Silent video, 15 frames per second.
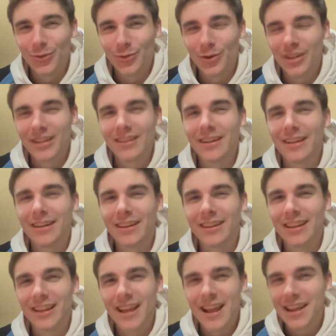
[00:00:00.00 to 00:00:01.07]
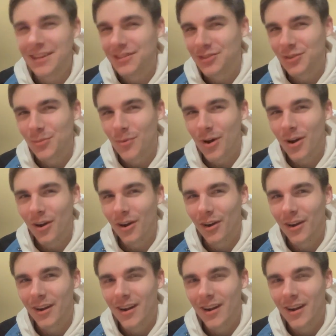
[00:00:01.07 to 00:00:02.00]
really liked the ASMR